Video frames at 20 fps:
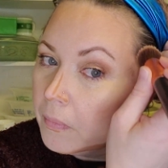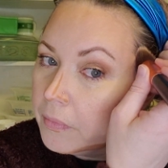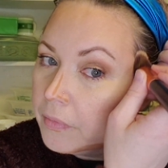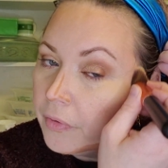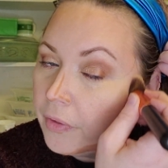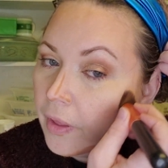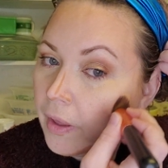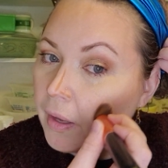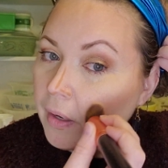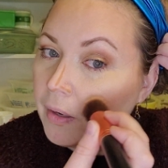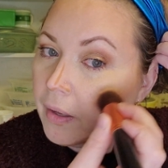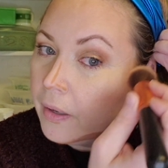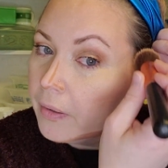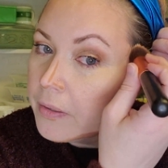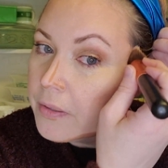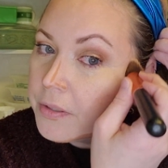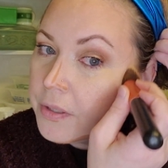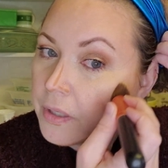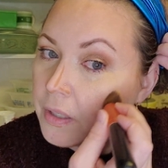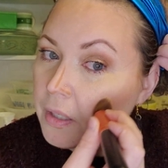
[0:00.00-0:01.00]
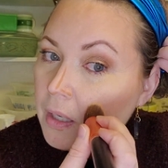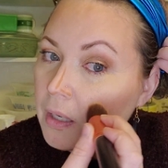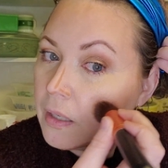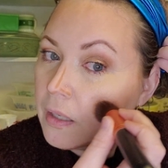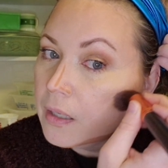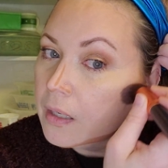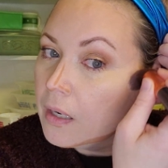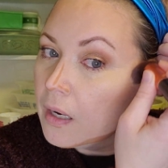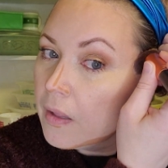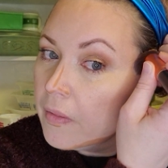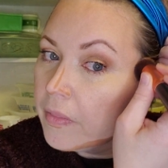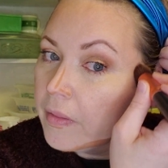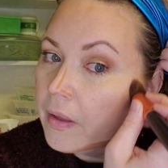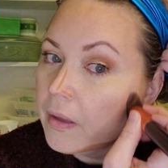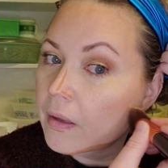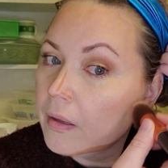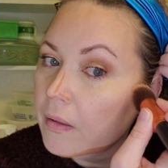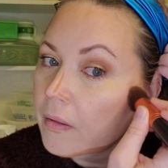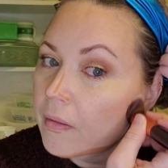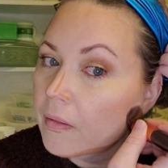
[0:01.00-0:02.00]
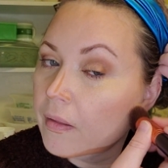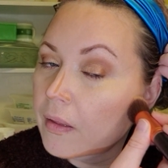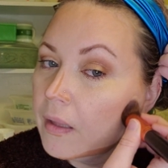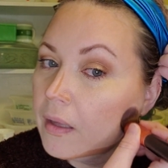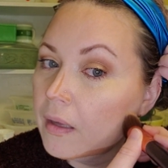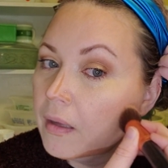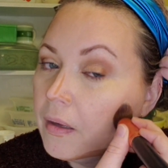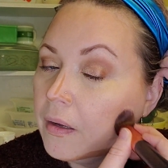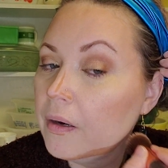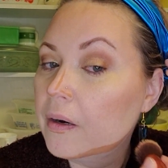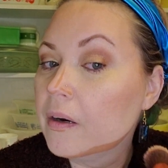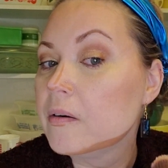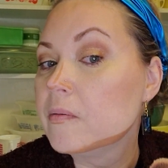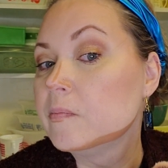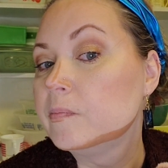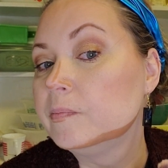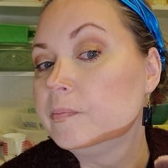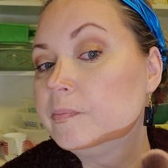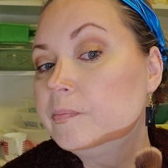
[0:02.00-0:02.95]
side hairs are getting in on the gig here.